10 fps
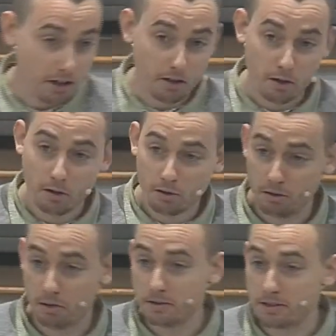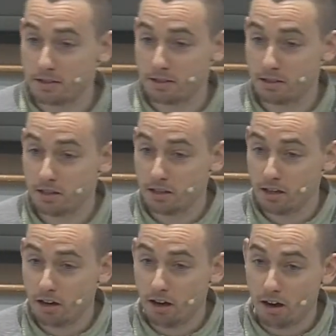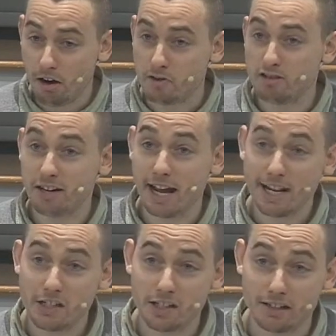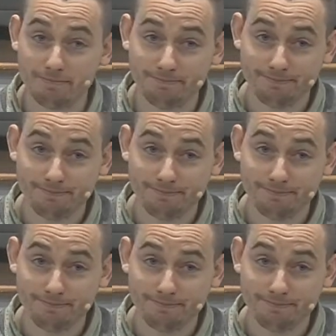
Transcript: the Lord of creation.